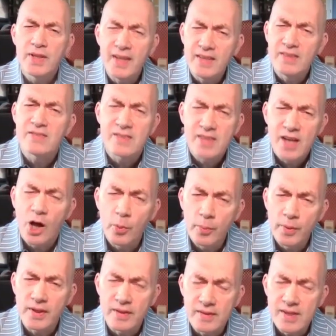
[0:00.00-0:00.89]
please
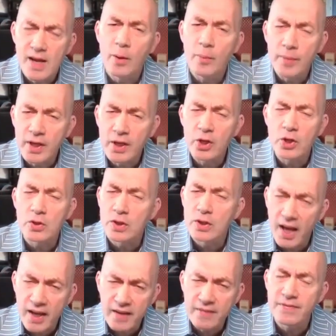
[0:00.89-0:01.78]
tell me, tell me your
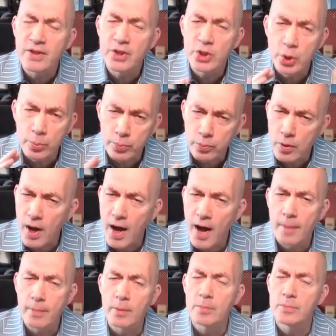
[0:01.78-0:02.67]
life and your
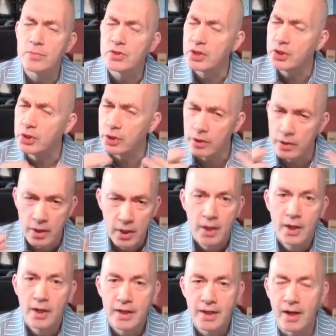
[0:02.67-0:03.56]
problems and your,
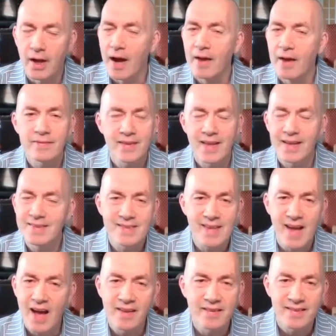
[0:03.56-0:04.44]
you know,
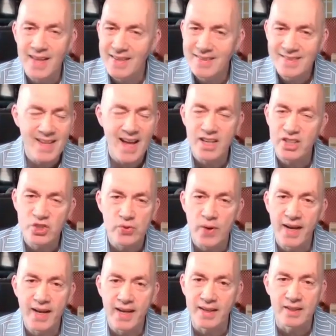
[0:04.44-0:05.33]
that's, that's not
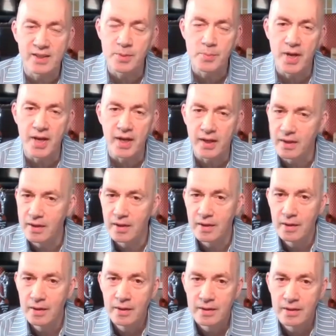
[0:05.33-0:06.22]
training to me.
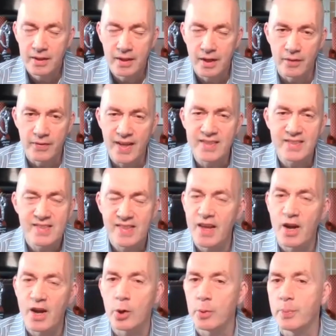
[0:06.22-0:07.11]
You know,
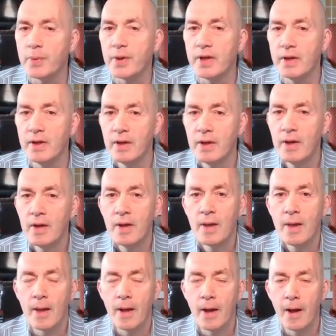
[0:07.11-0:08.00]
that's therapy.
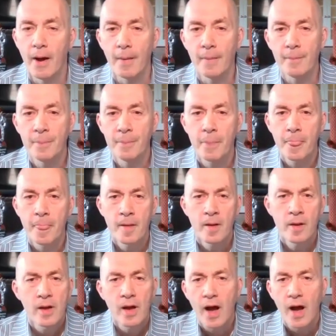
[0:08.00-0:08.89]
Um,
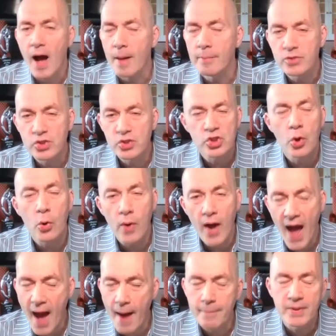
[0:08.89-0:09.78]
I'm
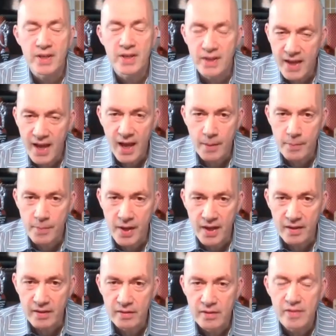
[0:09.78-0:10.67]
so happy you came
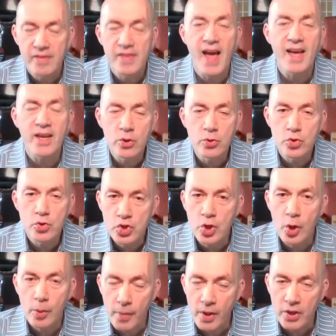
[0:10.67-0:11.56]
in. Thank you
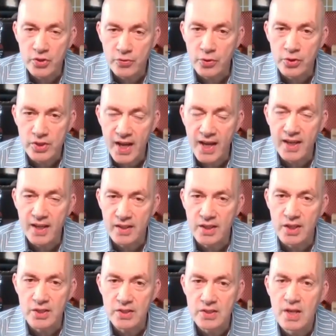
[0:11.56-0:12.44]
so much for
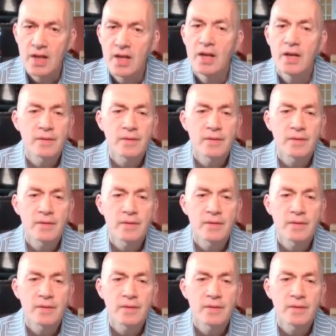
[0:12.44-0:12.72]
taking this.